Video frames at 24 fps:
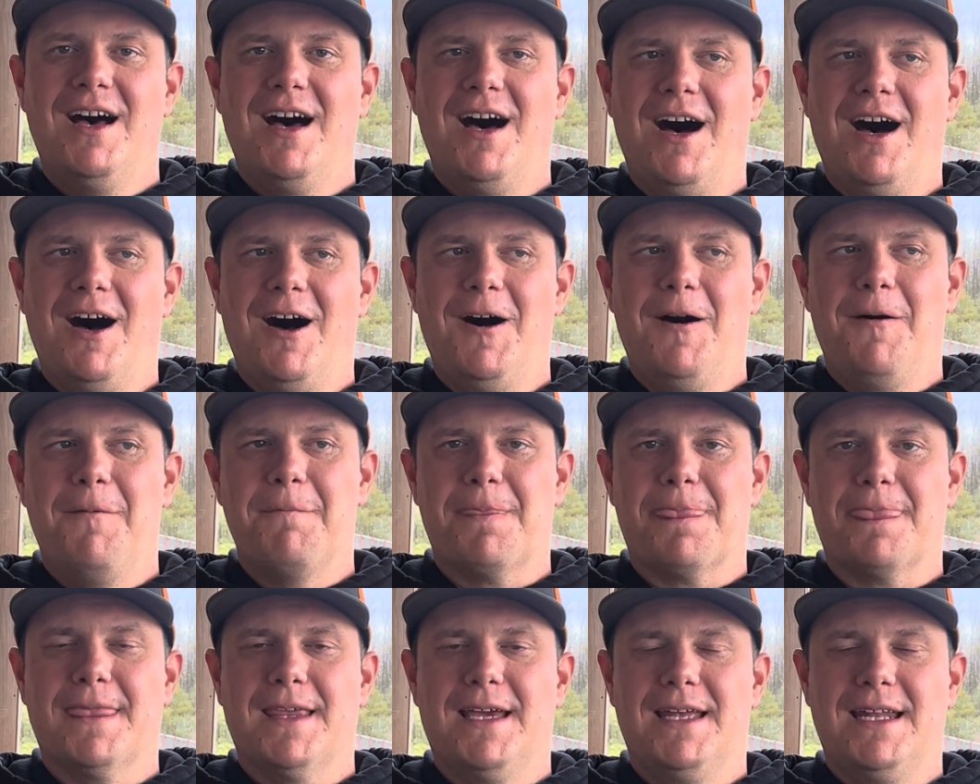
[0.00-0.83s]

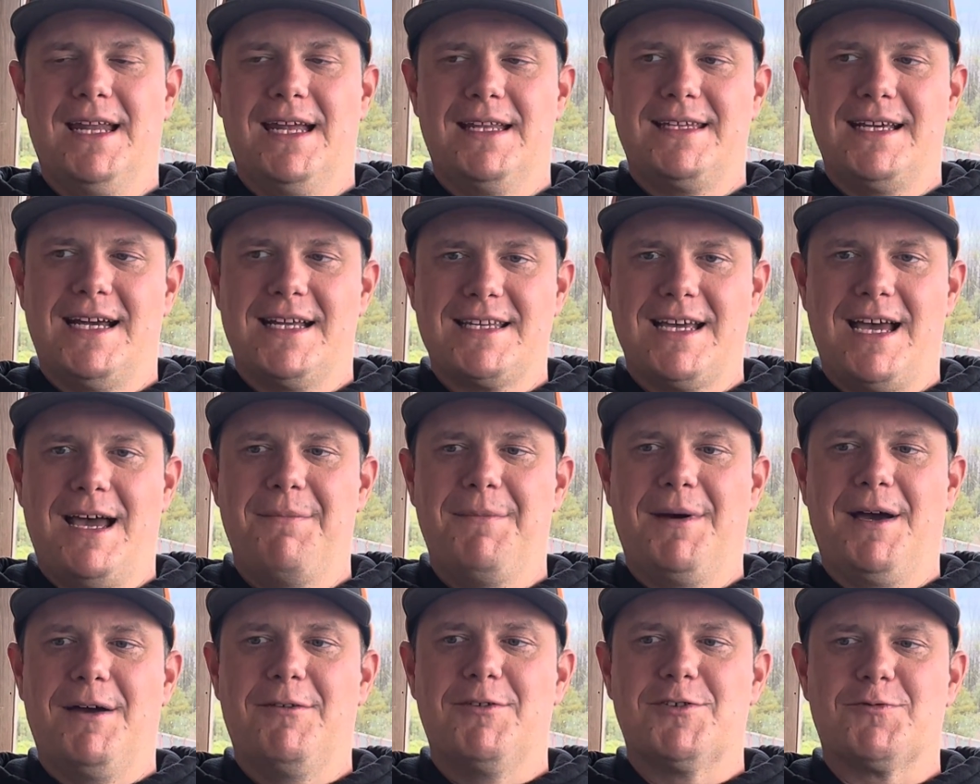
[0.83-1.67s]
And at that
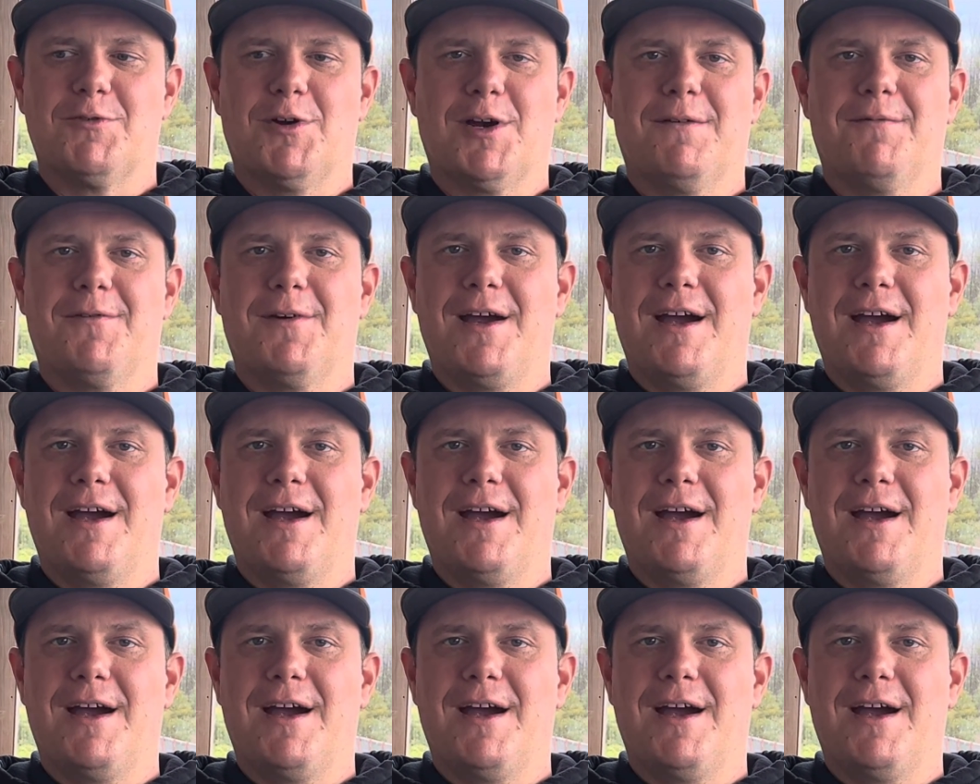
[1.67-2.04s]
time I was working